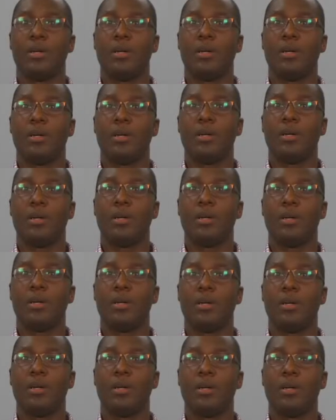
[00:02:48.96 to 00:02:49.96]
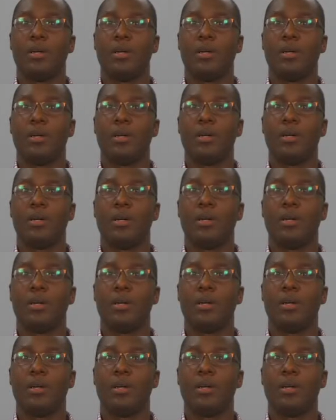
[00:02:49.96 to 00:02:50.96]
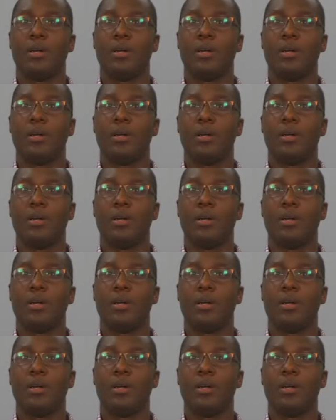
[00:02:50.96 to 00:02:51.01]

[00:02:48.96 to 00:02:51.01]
[no speech]